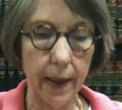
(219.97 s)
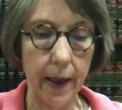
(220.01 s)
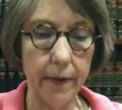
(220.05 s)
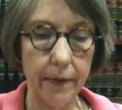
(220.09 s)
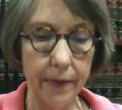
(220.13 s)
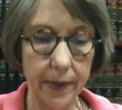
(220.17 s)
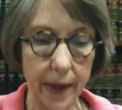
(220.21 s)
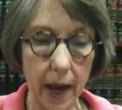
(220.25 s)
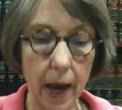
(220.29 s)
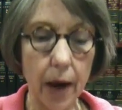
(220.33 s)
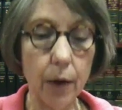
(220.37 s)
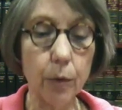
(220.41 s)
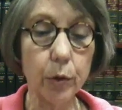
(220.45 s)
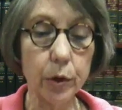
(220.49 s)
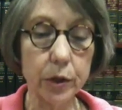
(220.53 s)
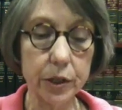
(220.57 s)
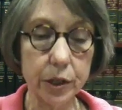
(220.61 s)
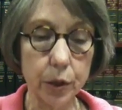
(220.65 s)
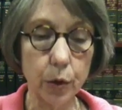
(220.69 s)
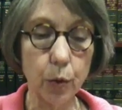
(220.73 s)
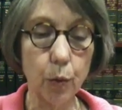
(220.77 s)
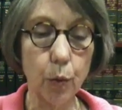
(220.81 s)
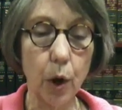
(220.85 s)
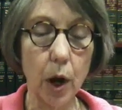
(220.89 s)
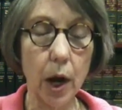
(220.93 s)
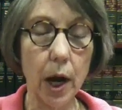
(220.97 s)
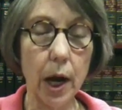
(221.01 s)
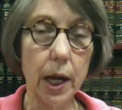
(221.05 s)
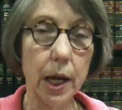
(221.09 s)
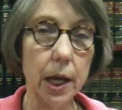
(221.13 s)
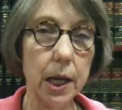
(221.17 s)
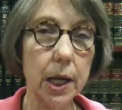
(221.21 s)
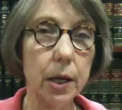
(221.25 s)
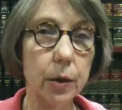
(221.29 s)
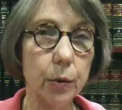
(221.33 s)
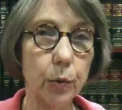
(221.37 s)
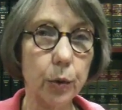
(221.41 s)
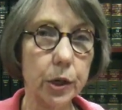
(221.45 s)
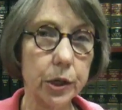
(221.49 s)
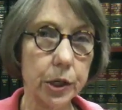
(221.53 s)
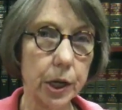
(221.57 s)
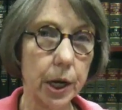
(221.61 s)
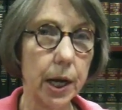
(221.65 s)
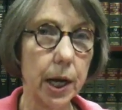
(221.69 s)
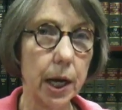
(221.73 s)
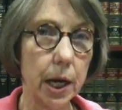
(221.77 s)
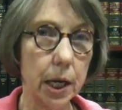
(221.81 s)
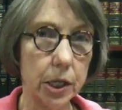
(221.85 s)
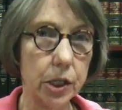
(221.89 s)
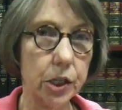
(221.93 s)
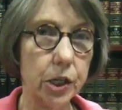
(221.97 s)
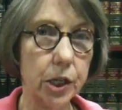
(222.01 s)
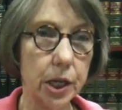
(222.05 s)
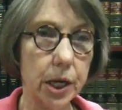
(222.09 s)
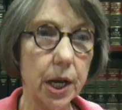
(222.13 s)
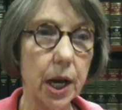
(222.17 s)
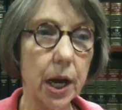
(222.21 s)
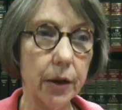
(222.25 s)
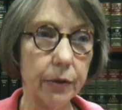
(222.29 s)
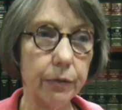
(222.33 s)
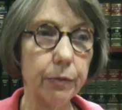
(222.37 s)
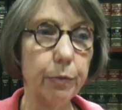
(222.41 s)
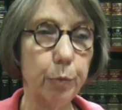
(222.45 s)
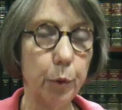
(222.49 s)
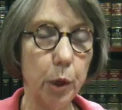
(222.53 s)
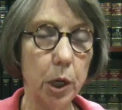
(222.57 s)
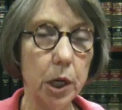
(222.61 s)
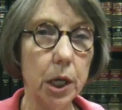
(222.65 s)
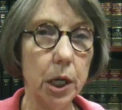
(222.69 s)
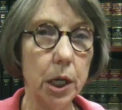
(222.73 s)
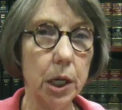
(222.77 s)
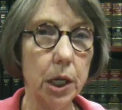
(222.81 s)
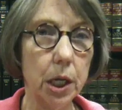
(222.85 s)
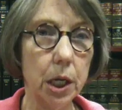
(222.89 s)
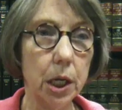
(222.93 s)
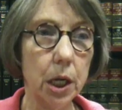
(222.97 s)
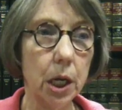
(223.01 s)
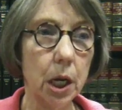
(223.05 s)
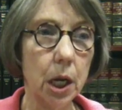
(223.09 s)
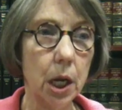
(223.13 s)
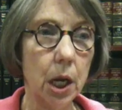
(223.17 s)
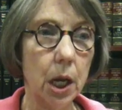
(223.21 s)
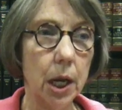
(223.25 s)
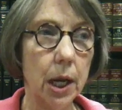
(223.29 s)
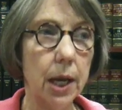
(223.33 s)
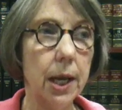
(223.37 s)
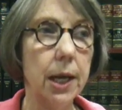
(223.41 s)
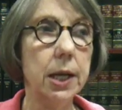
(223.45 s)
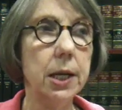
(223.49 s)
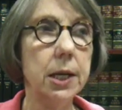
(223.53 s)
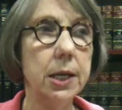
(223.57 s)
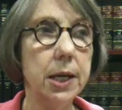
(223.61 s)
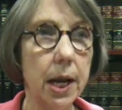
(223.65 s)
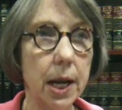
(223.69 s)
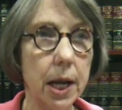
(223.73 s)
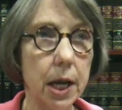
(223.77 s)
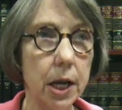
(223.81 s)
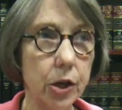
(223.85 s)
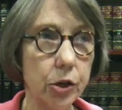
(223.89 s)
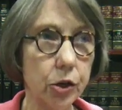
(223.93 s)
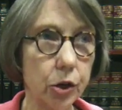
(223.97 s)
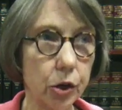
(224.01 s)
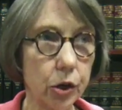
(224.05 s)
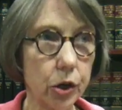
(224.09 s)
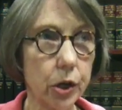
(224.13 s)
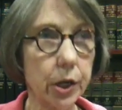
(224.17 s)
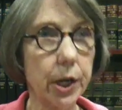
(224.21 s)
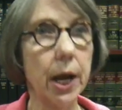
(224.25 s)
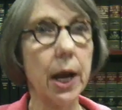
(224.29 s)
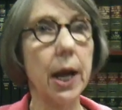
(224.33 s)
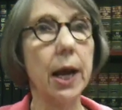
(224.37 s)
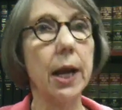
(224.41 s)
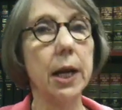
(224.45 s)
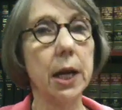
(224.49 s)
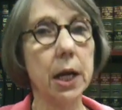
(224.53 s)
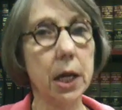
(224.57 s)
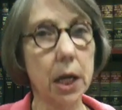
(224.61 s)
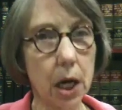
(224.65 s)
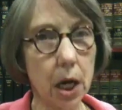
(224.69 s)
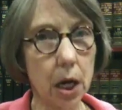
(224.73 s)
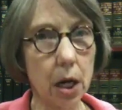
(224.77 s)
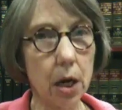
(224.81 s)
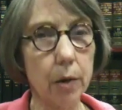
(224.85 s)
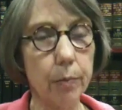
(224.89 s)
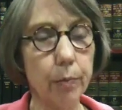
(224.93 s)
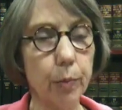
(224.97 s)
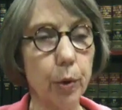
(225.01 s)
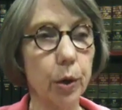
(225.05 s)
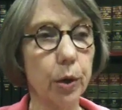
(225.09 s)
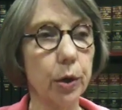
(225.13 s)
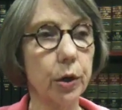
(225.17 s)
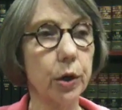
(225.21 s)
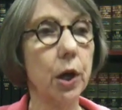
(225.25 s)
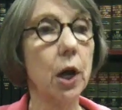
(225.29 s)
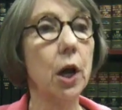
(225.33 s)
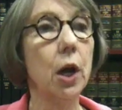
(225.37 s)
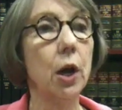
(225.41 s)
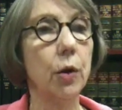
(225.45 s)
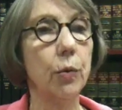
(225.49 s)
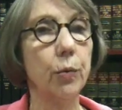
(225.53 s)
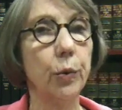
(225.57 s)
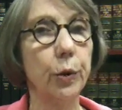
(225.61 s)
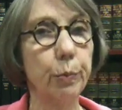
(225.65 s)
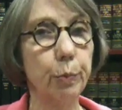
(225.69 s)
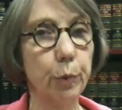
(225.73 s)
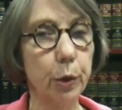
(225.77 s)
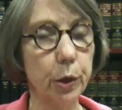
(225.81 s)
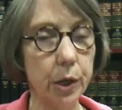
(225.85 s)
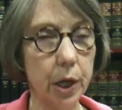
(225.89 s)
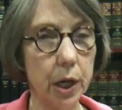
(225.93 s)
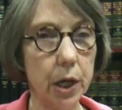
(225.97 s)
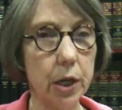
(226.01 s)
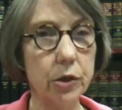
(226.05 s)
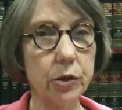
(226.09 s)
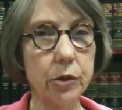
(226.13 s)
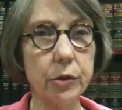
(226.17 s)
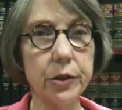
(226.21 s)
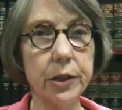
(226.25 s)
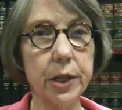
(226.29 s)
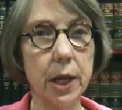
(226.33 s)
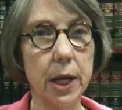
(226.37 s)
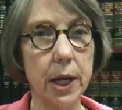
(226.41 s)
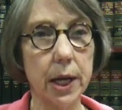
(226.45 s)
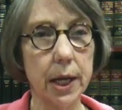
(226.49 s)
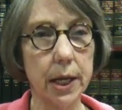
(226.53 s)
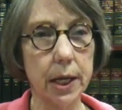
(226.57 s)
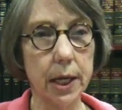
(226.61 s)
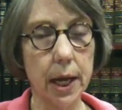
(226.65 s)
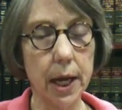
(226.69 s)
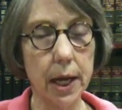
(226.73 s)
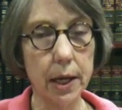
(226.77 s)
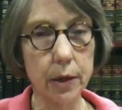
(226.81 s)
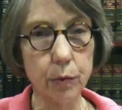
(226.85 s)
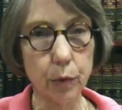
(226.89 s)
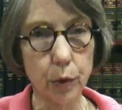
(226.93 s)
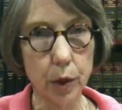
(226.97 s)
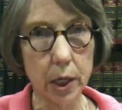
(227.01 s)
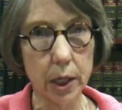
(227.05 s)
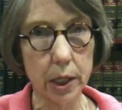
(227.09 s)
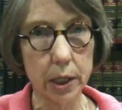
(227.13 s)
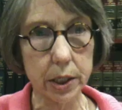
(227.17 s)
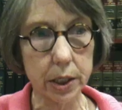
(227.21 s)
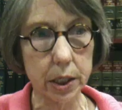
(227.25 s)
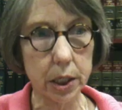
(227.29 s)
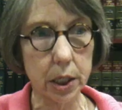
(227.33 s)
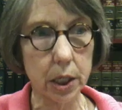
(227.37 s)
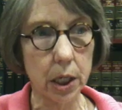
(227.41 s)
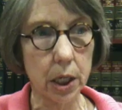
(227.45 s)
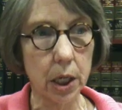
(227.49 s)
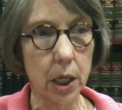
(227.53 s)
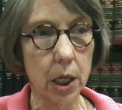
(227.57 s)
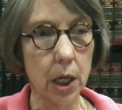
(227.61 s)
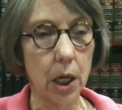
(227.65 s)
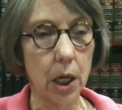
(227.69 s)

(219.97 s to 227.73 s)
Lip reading: And that was the way in which AIGFP endangered and encumbered with potential debt and risk